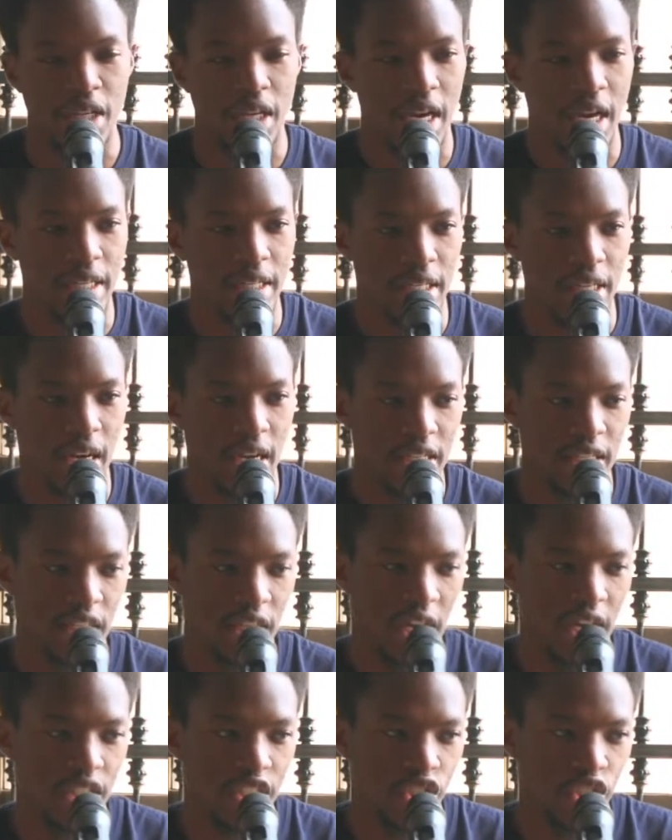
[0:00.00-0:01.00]
and, and,
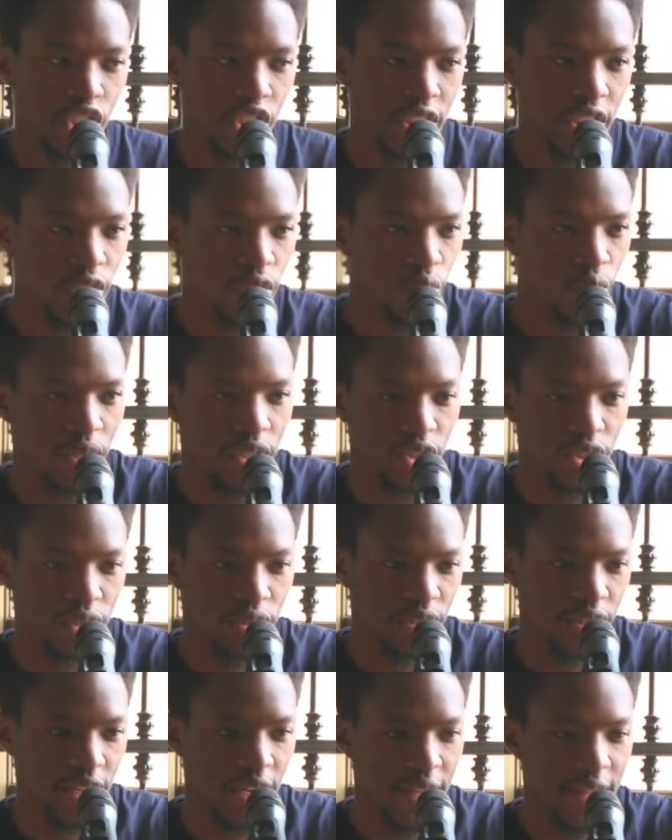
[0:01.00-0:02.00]
and Jesus was
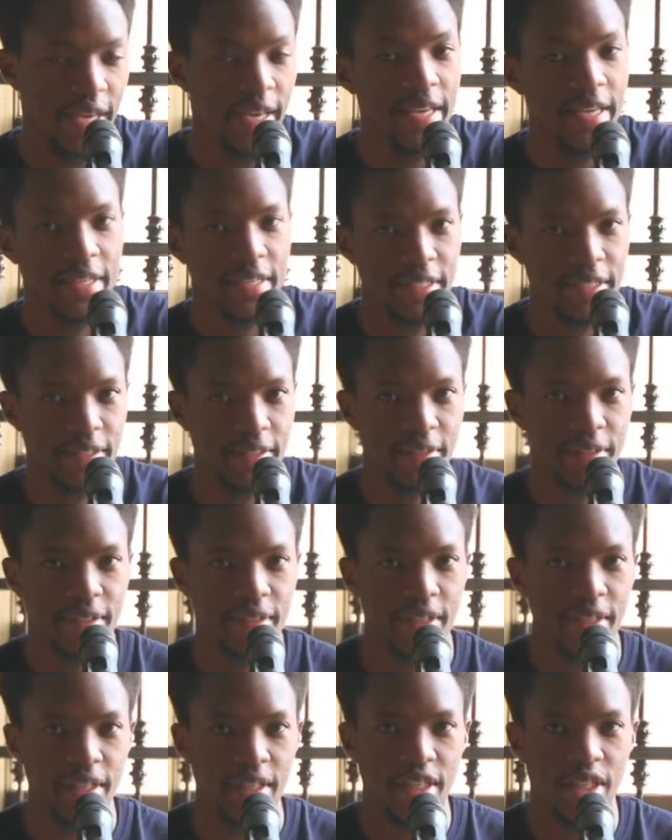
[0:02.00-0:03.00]
on the other end.
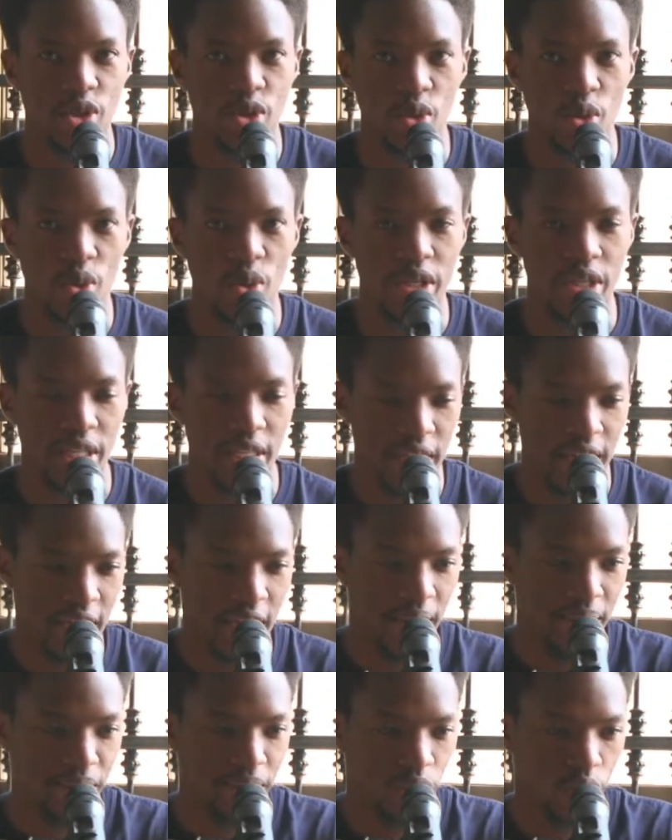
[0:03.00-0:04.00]
So he
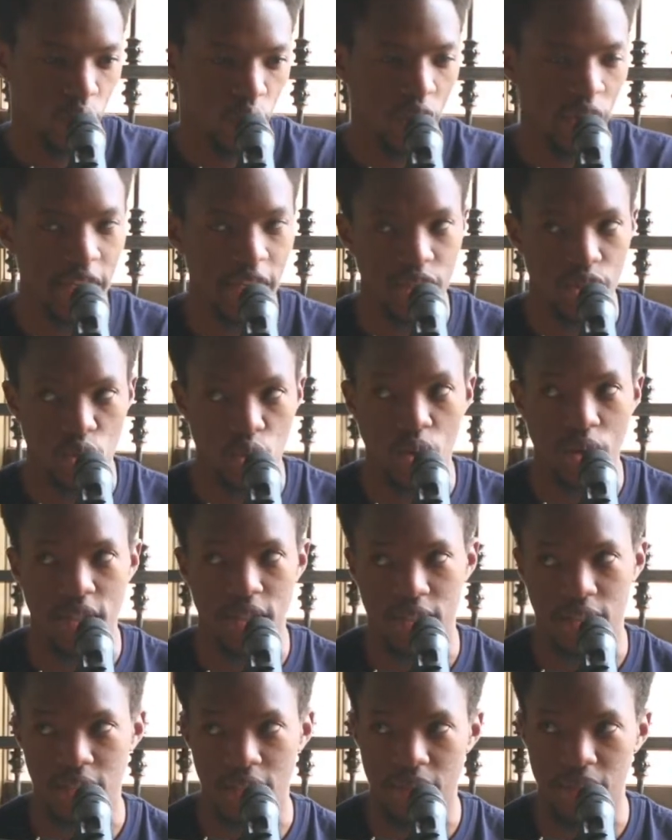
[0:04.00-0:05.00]
comes walking
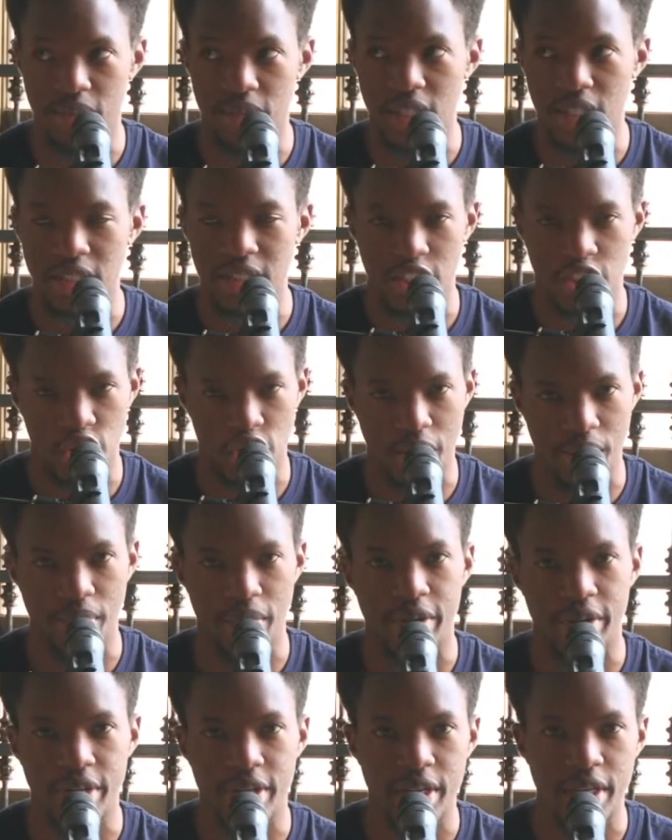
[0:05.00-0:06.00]
towards them, just a
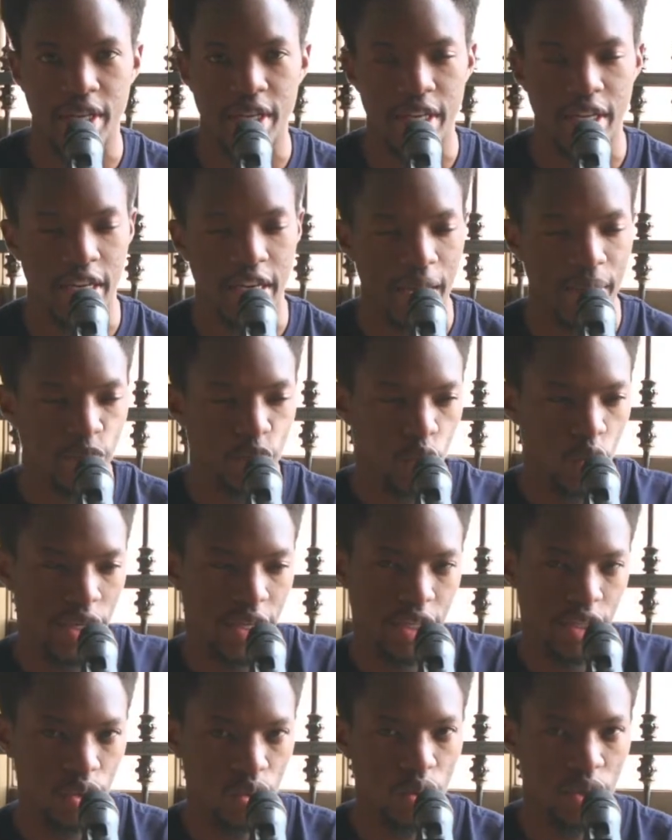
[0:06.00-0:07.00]
summary. He comes
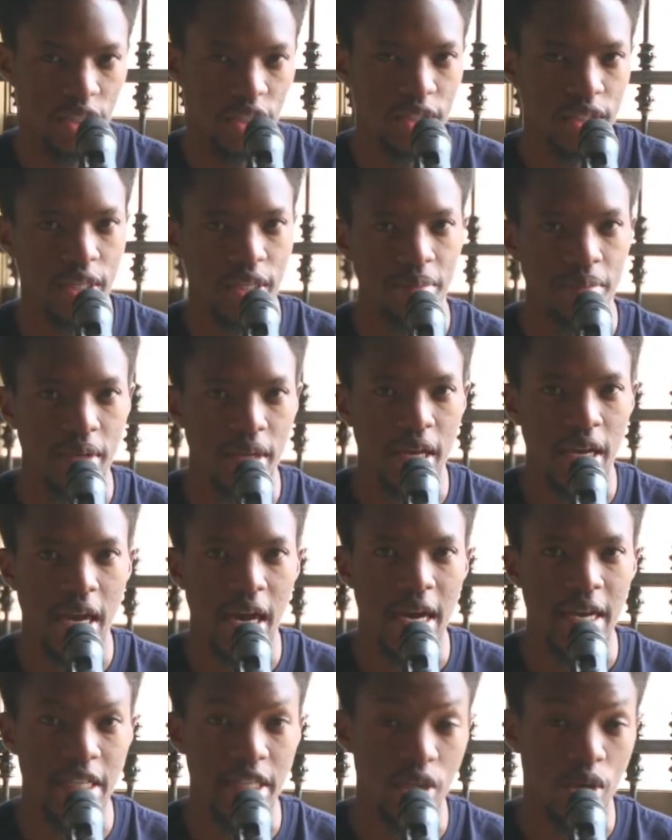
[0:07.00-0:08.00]
walking towards them
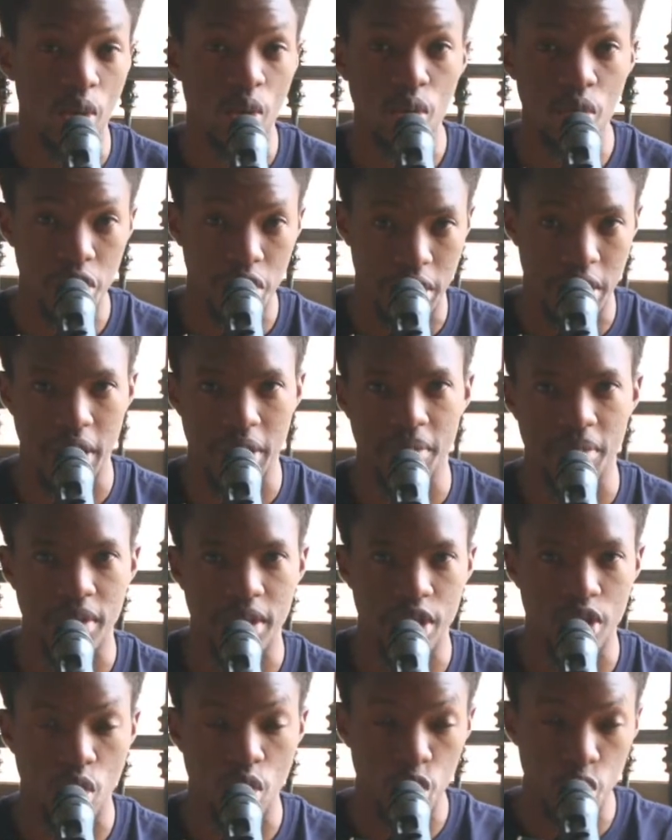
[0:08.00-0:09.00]
and he calls them.
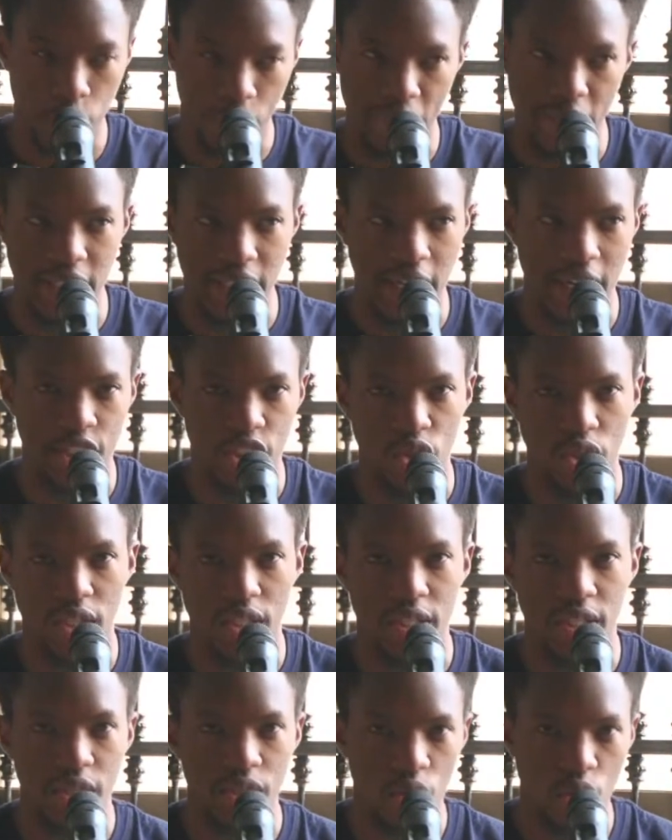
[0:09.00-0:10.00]
He calls Peter,
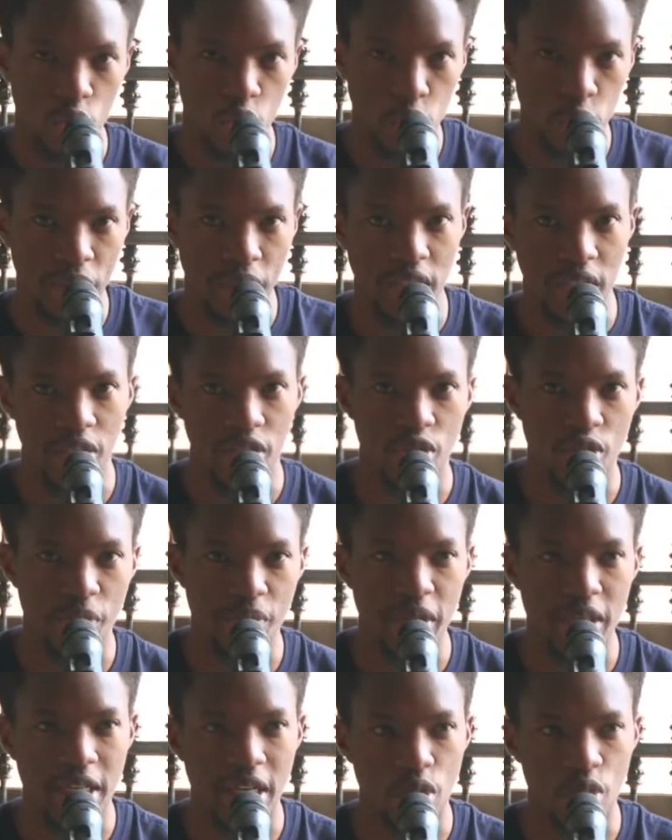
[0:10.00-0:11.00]
actually. He calls Peter. You know,
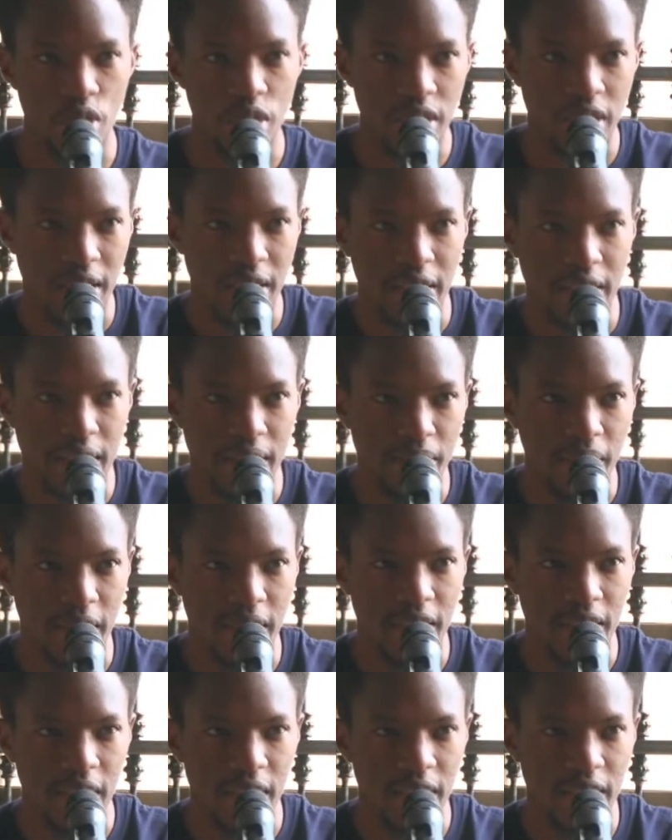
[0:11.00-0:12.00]
Peter looks at him
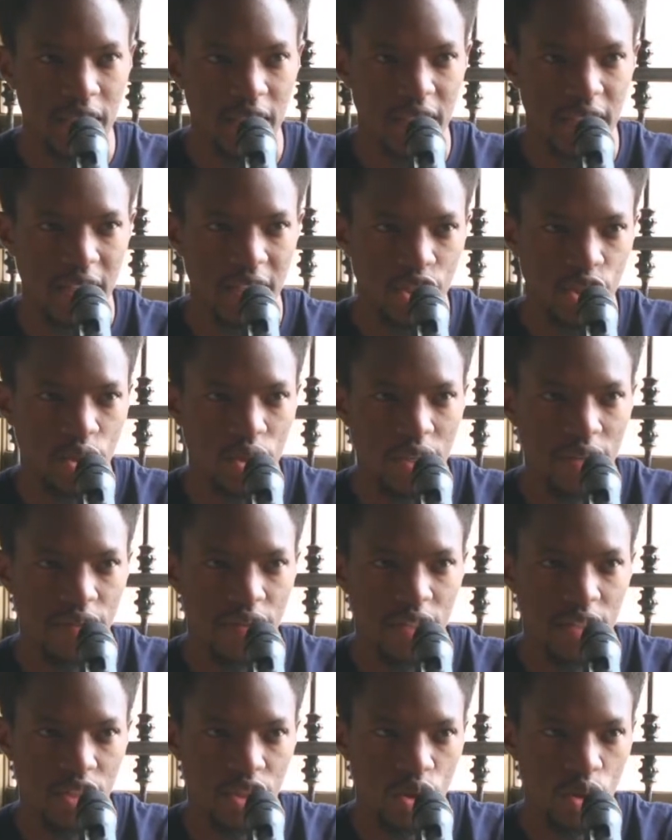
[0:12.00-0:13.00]
and says, Is that you? If
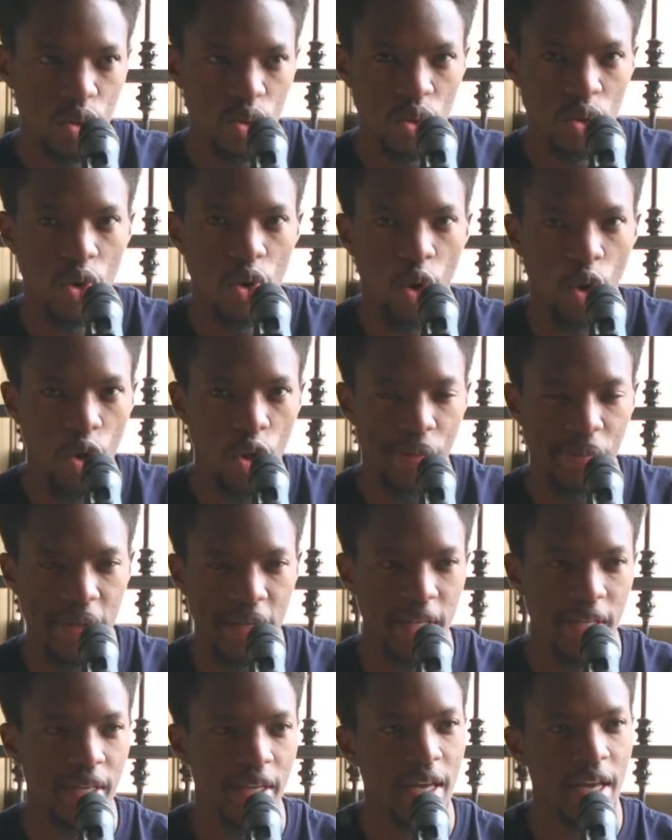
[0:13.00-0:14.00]
it's you, call
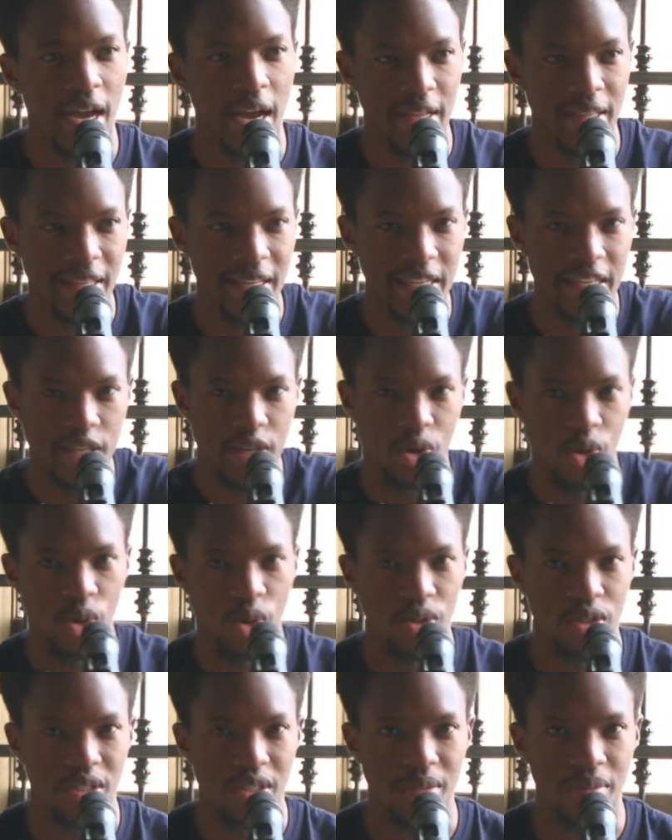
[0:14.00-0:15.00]
me. And then he
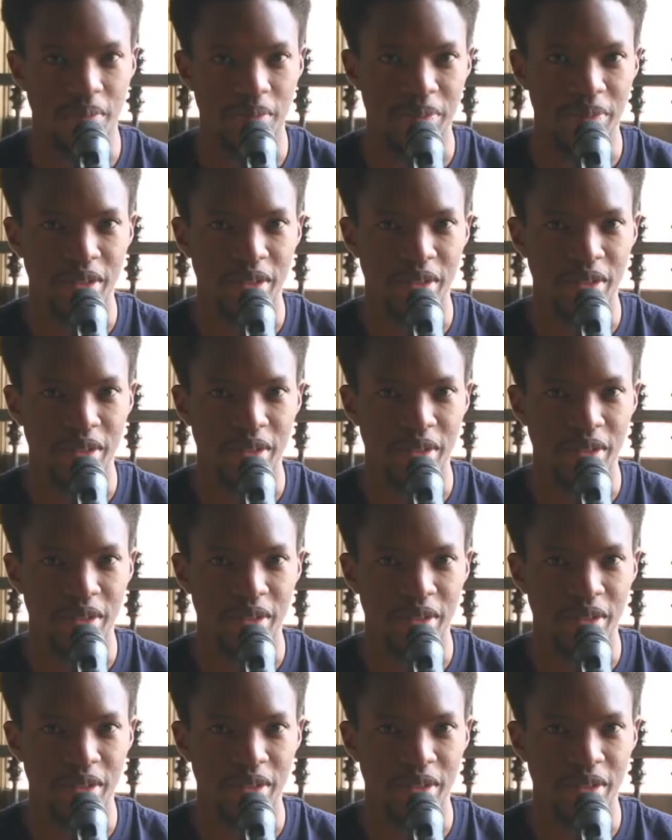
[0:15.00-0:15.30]
calls him.